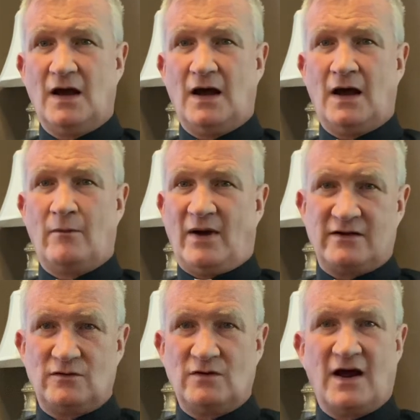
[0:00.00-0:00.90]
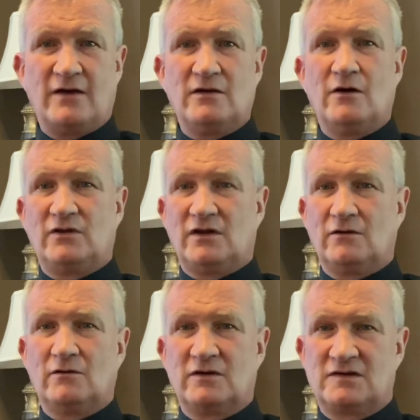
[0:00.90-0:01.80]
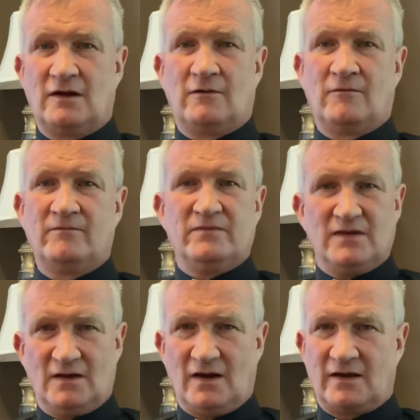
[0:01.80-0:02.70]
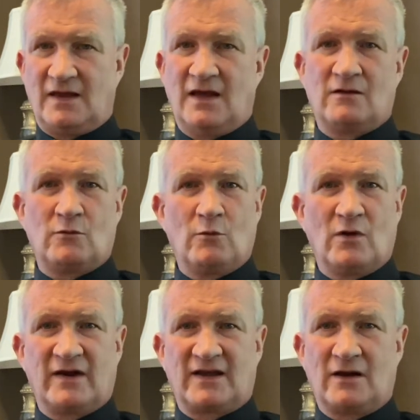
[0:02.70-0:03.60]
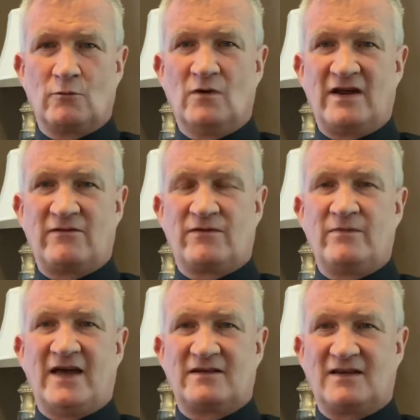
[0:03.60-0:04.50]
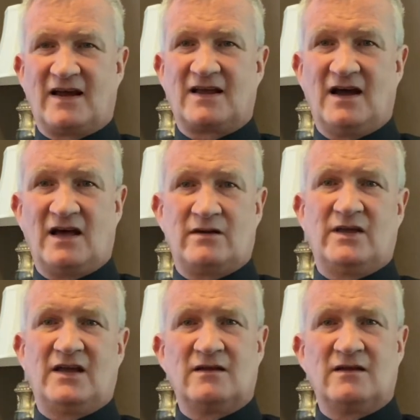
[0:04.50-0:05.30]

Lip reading: I do not know you. So again, we want to get away from that dichotomy.